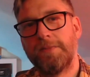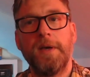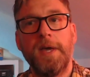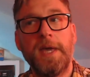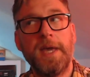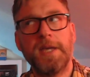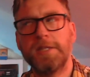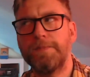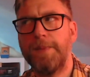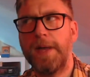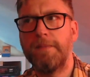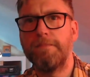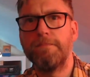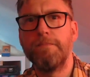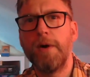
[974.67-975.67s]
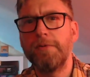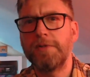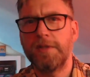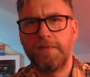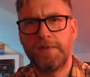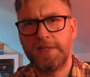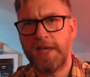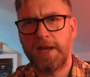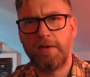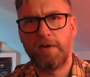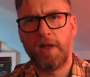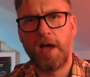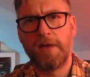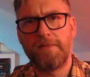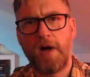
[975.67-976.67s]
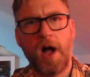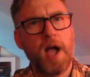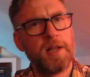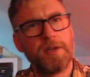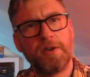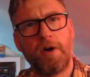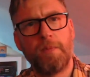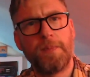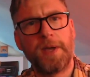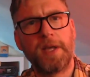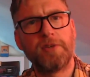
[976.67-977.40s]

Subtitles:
He has spent most of his adult life island hopping,